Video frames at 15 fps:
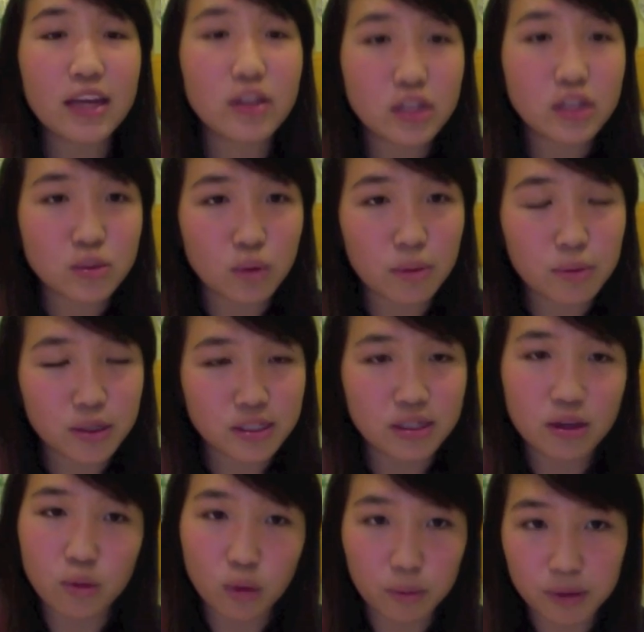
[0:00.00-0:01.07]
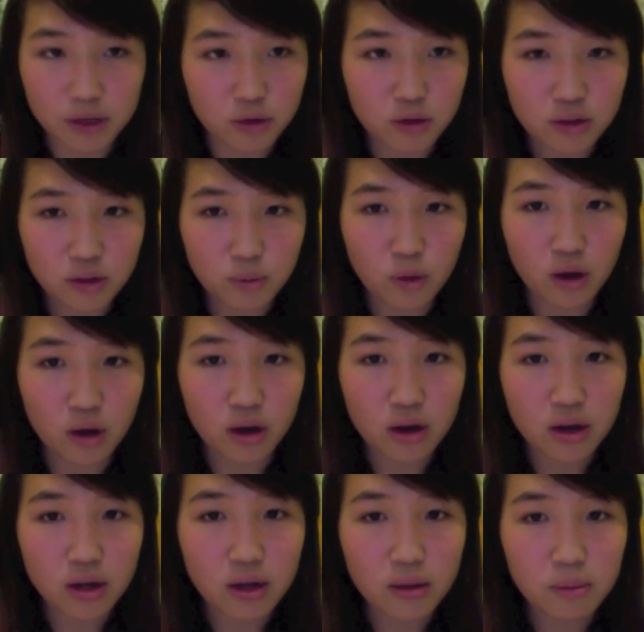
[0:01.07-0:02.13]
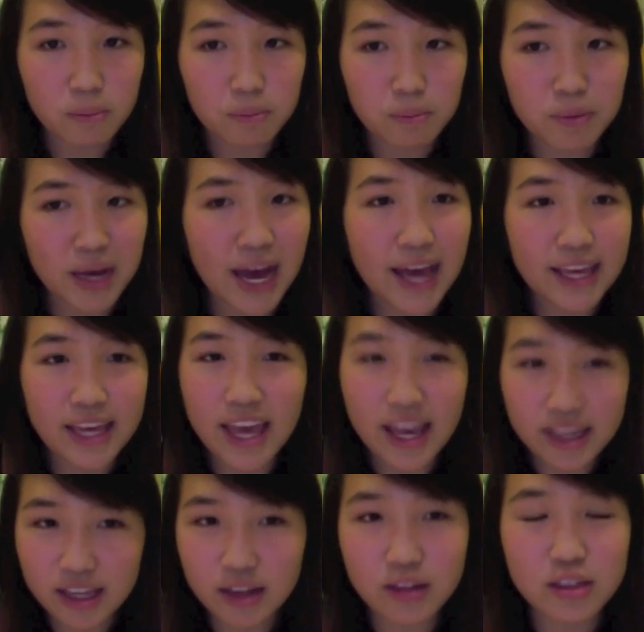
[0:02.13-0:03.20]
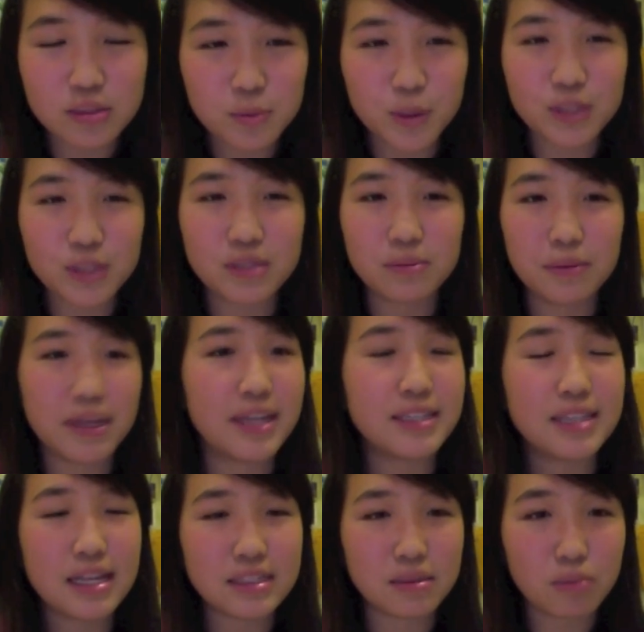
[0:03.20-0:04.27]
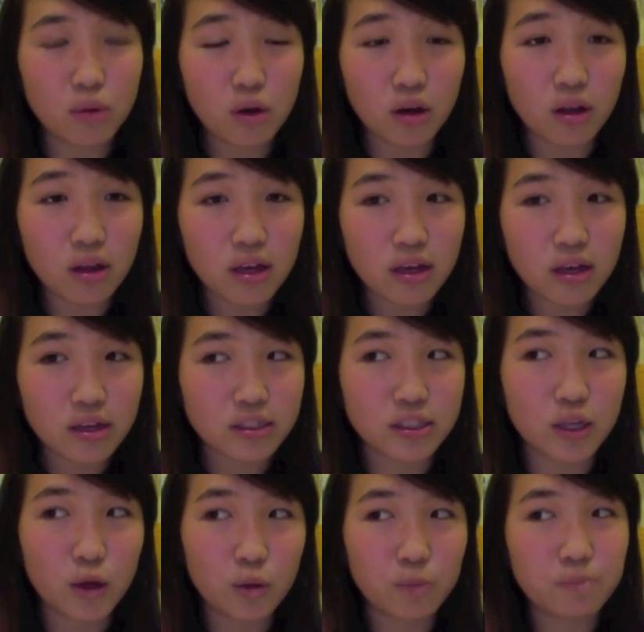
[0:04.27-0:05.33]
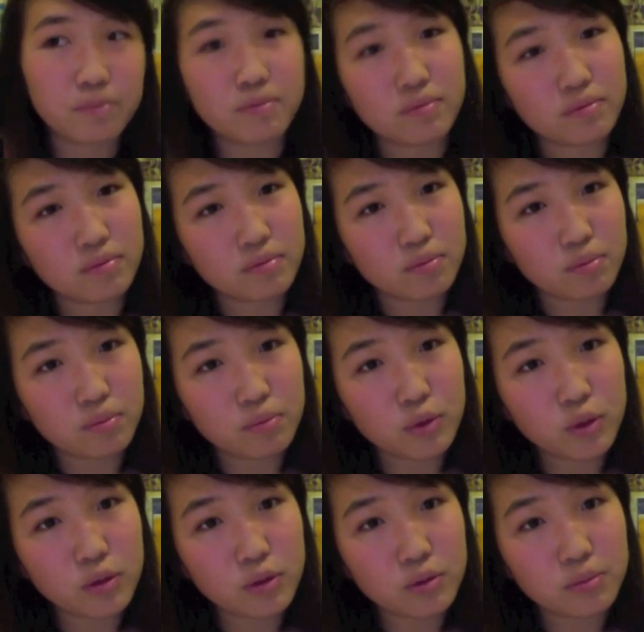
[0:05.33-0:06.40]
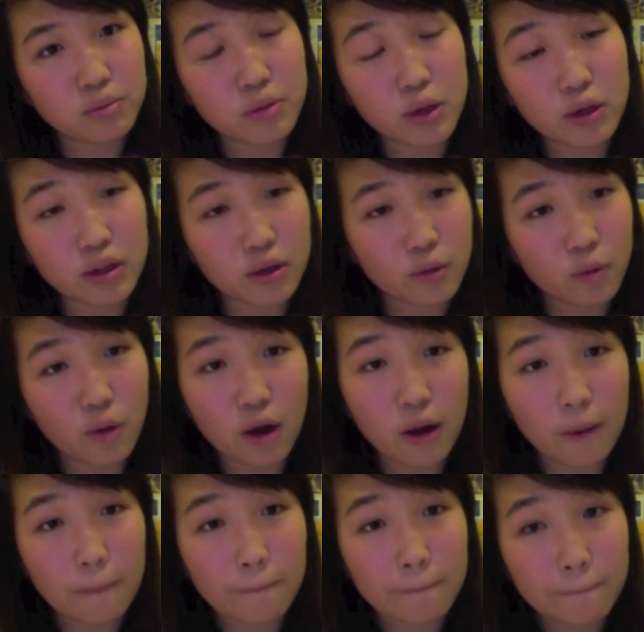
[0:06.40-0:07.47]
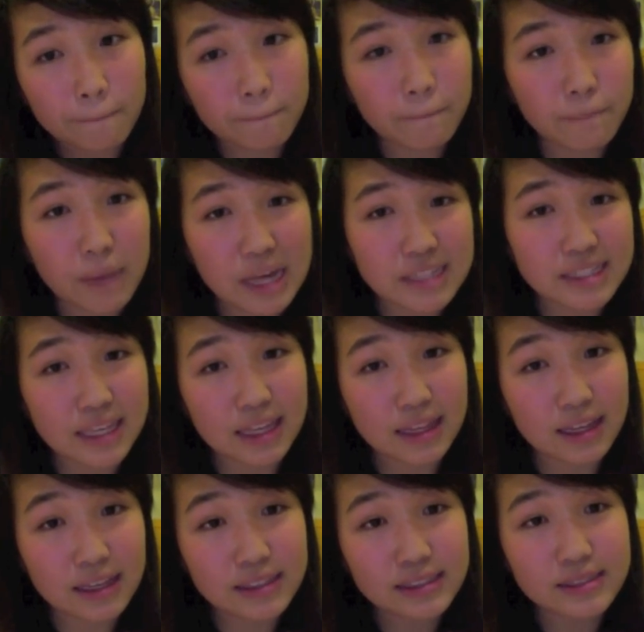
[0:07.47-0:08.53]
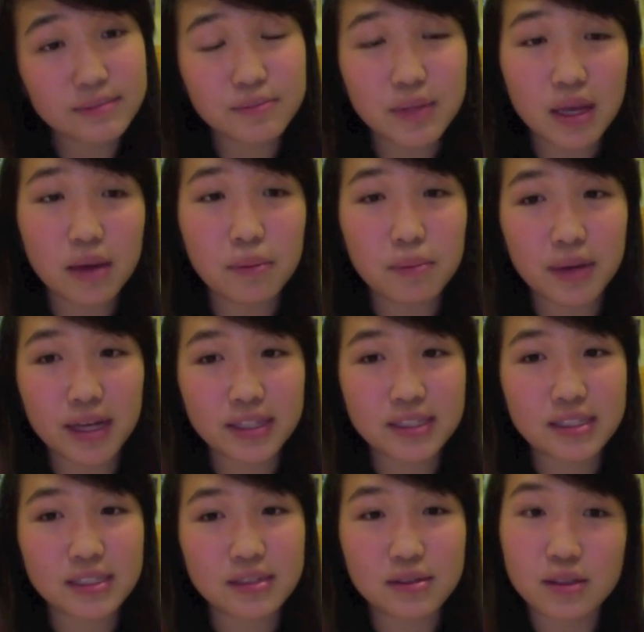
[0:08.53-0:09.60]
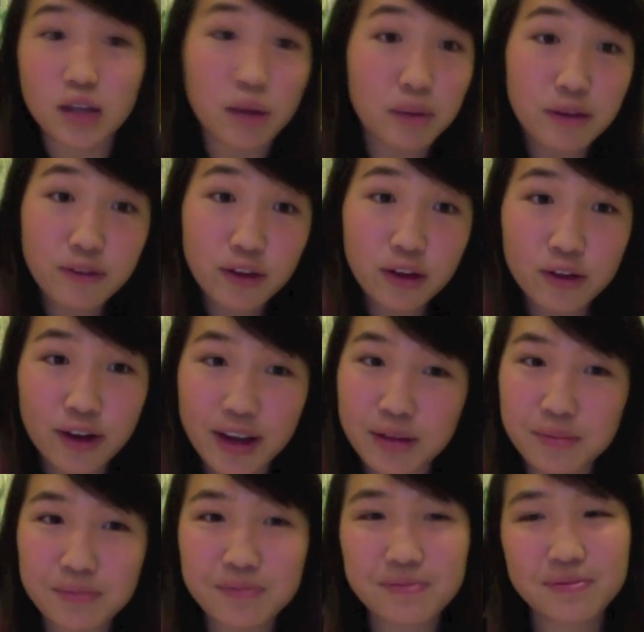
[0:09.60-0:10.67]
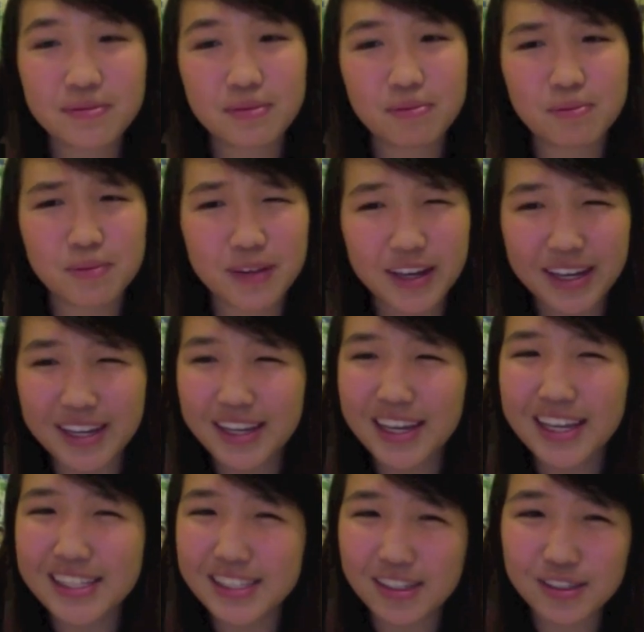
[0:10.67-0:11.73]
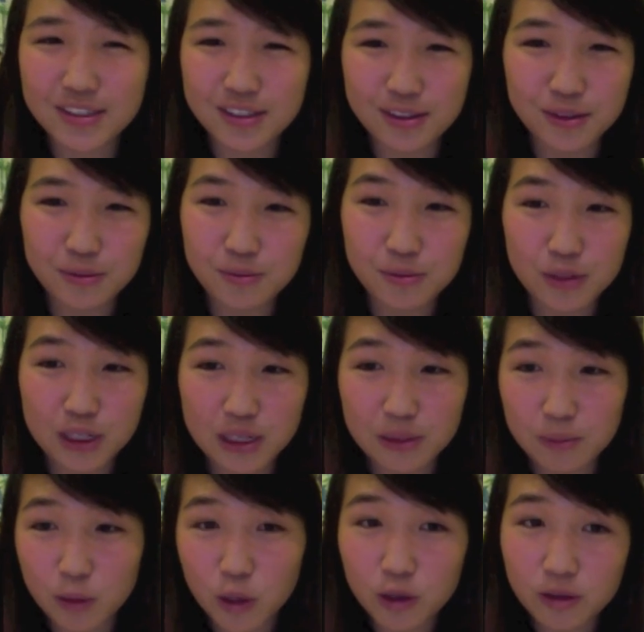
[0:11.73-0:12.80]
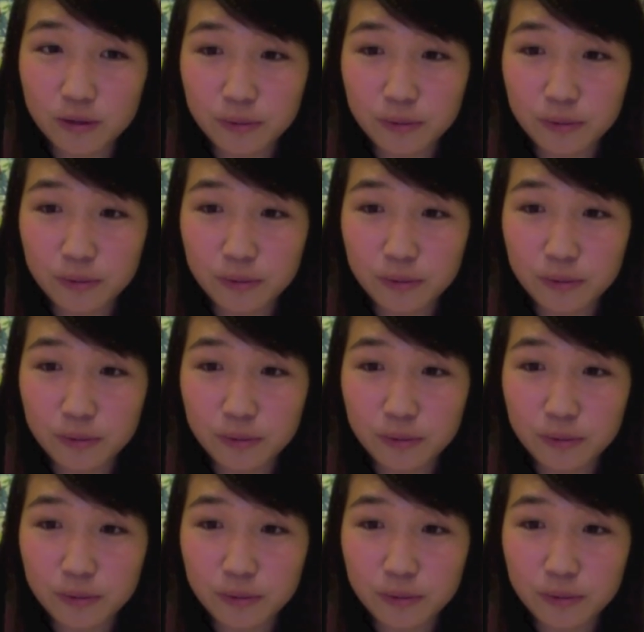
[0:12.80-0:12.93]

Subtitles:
this one person, there won't be a nuclear war. But I can't kill this person because that's immoral. So, boom, nuclear war. Mass killings. But not my fault, right? But it's also pretty immoral.